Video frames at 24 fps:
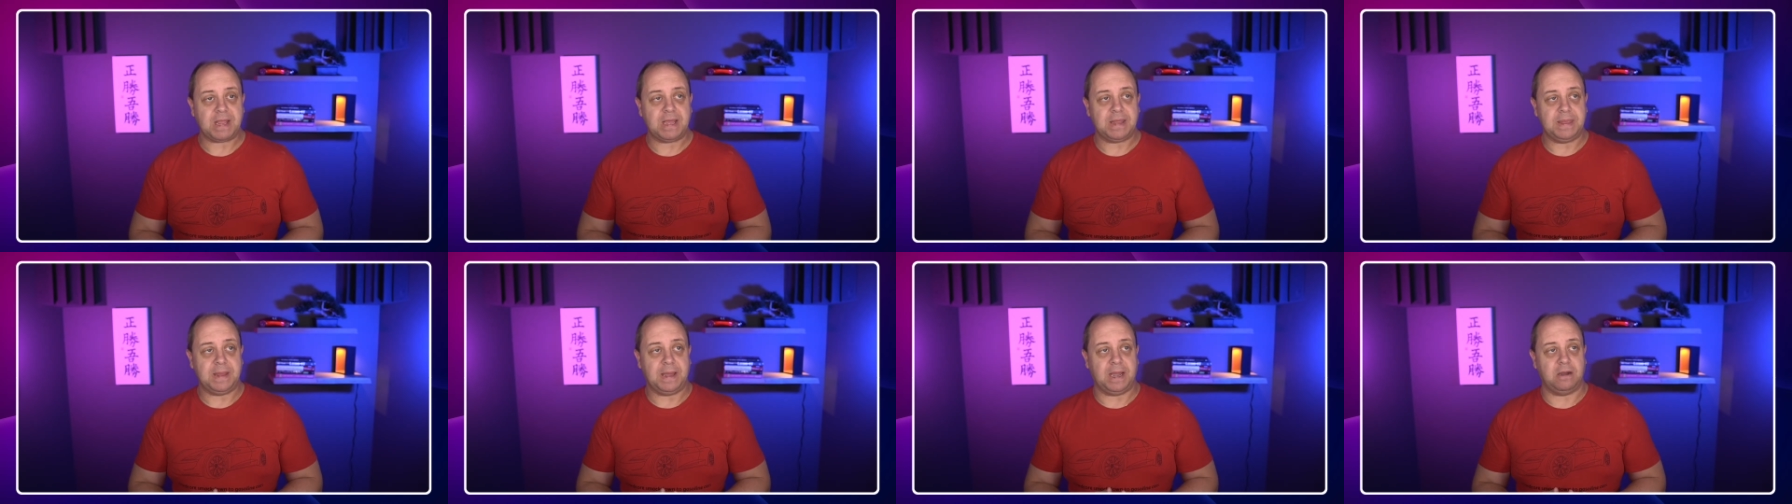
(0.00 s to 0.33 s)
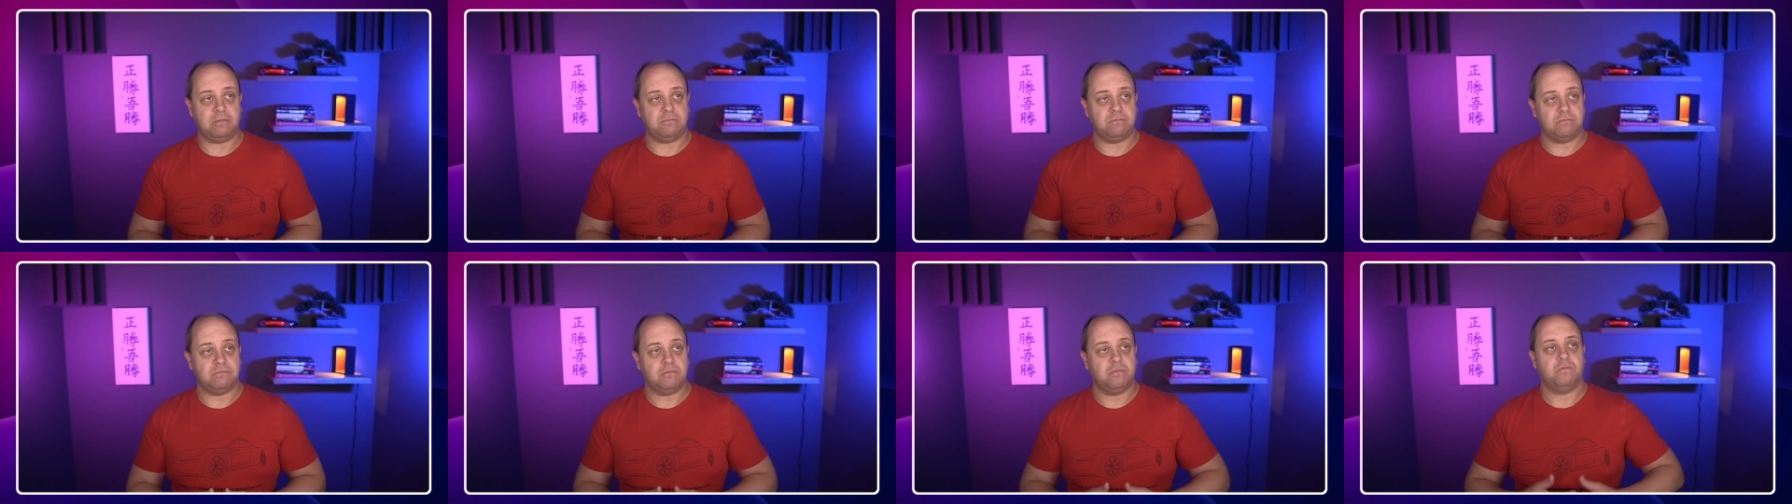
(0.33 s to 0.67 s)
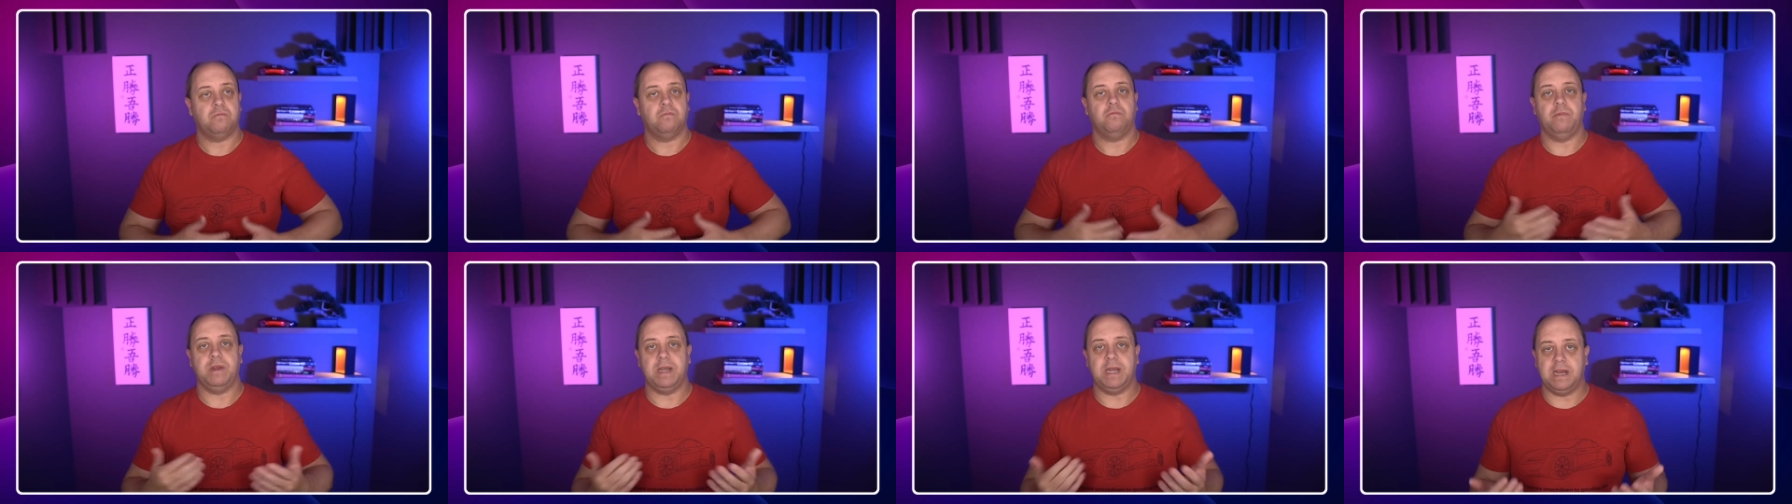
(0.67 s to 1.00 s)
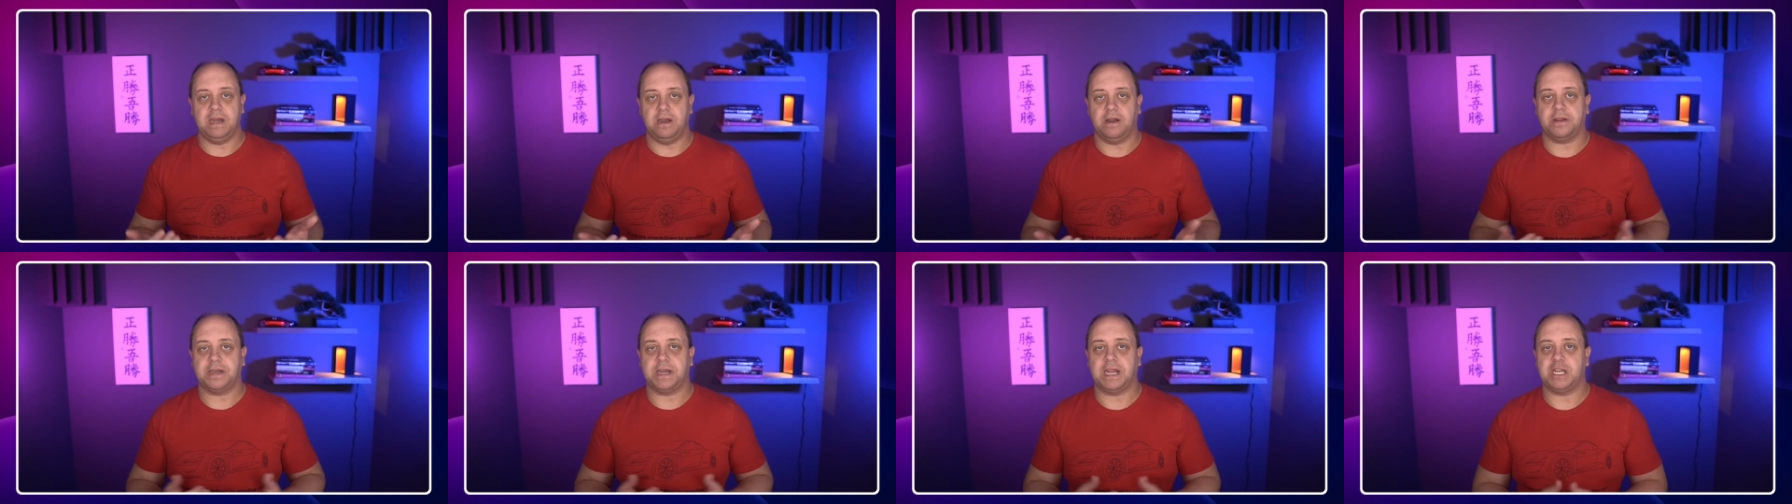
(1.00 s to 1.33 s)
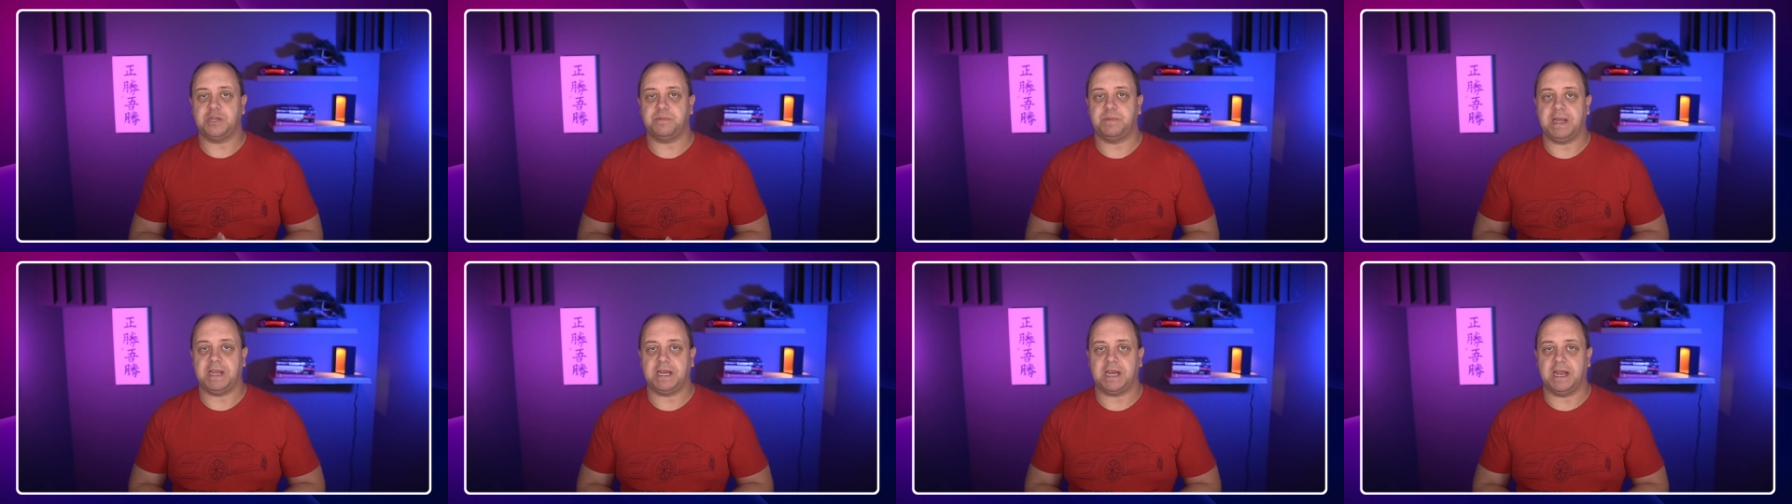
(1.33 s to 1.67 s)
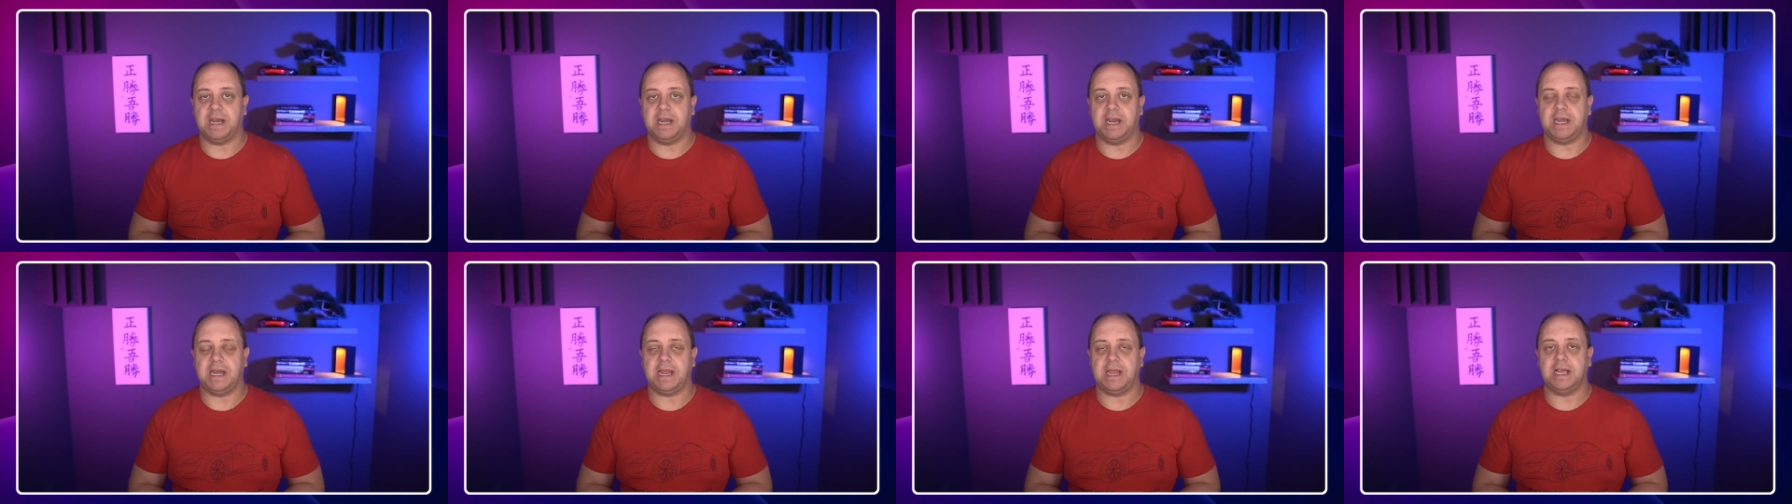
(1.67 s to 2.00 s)
Now we did not expect
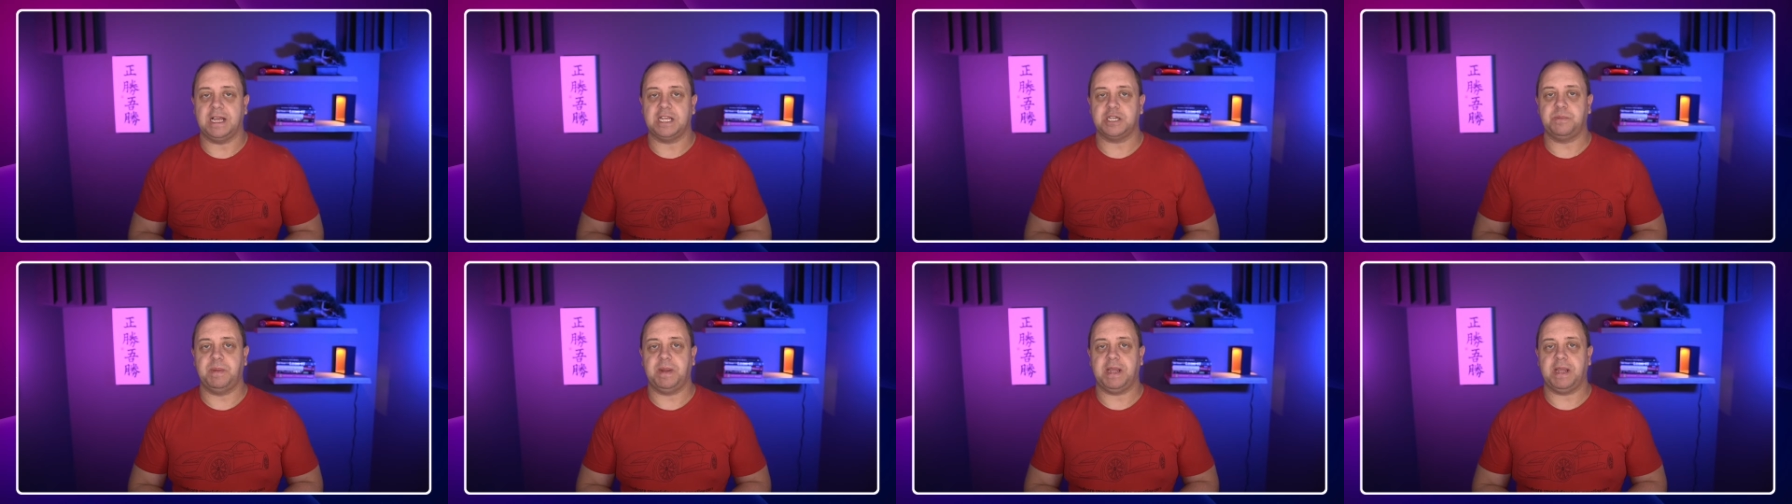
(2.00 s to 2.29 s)
anything else